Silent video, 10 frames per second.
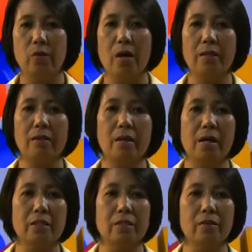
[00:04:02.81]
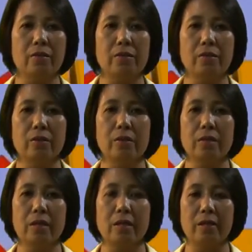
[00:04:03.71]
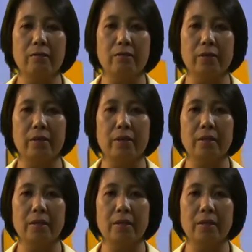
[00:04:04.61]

what does the horizontal and vertical